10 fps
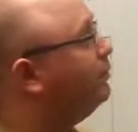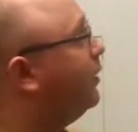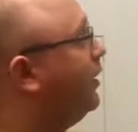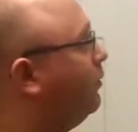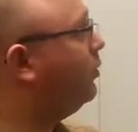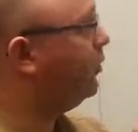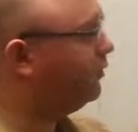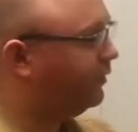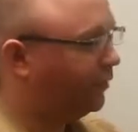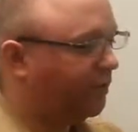but I'm going to
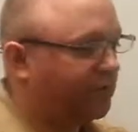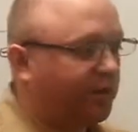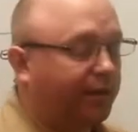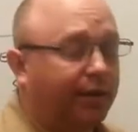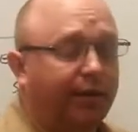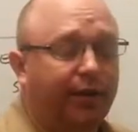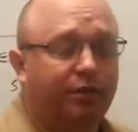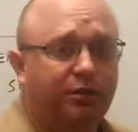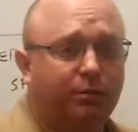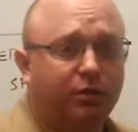focus on a
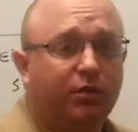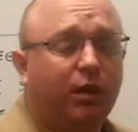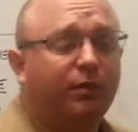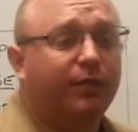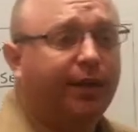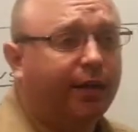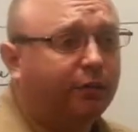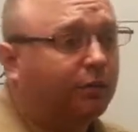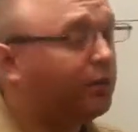simple type of mechanical